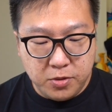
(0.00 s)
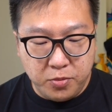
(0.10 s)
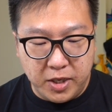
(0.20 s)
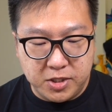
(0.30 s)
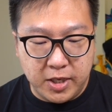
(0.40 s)

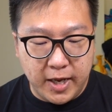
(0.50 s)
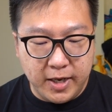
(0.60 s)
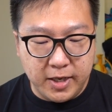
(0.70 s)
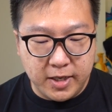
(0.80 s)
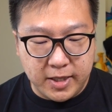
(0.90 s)
which
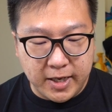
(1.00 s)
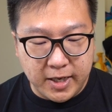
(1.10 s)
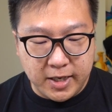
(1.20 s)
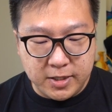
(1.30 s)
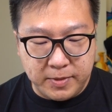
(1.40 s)
then uh,
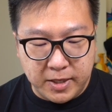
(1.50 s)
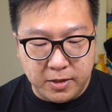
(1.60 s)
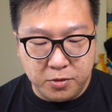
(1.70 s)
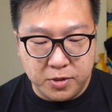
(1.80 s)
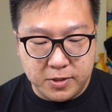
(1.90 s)
technically
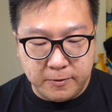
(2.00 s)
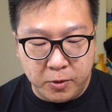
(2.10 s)
speaking, you will,